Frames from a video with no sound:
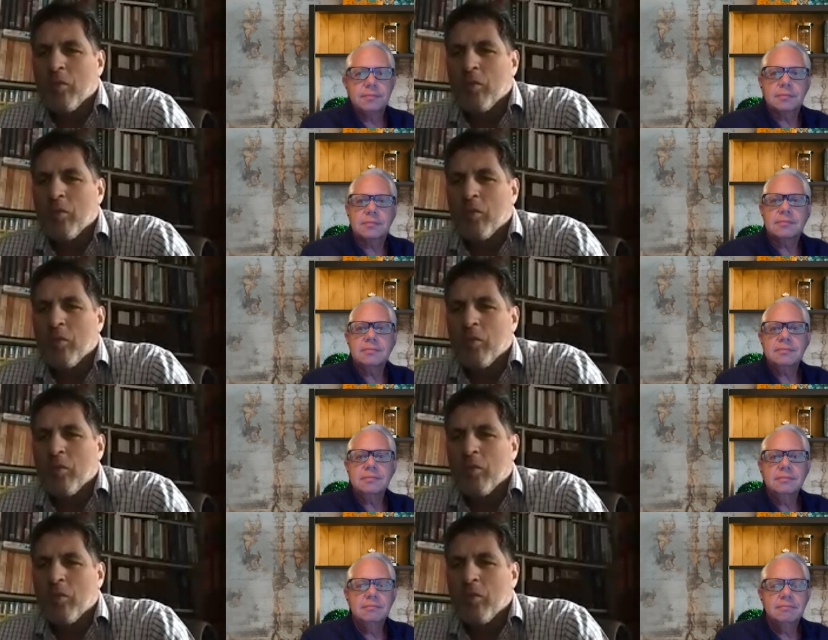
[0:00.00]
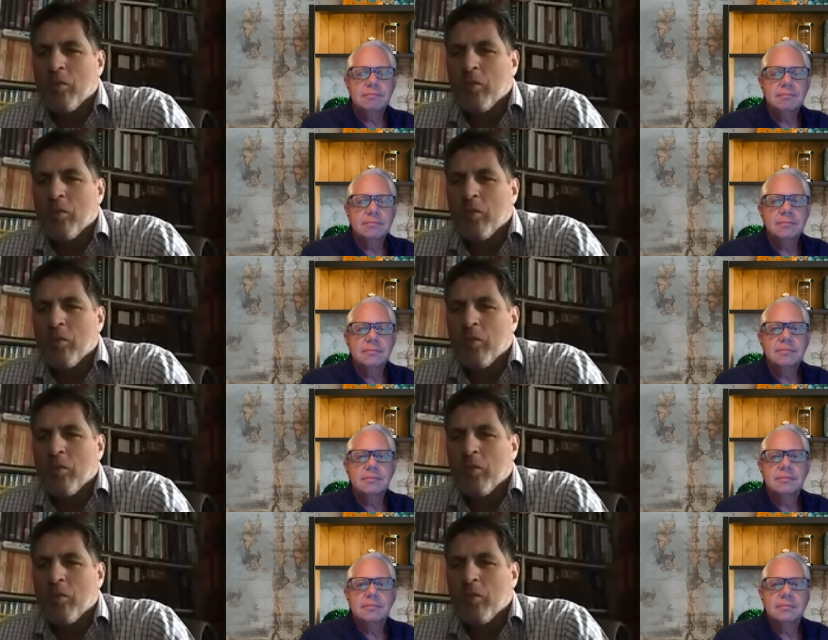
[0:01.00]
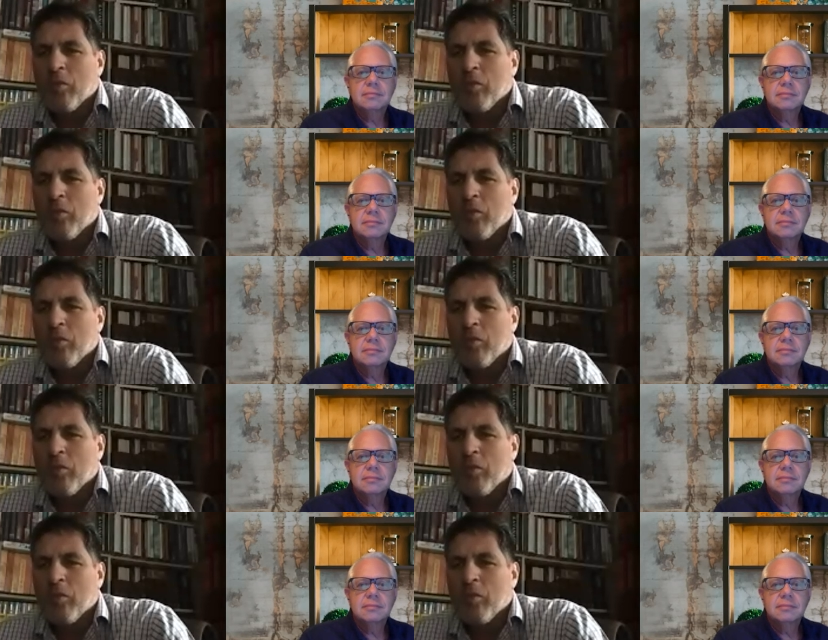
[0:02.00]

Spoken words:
Nothing is said.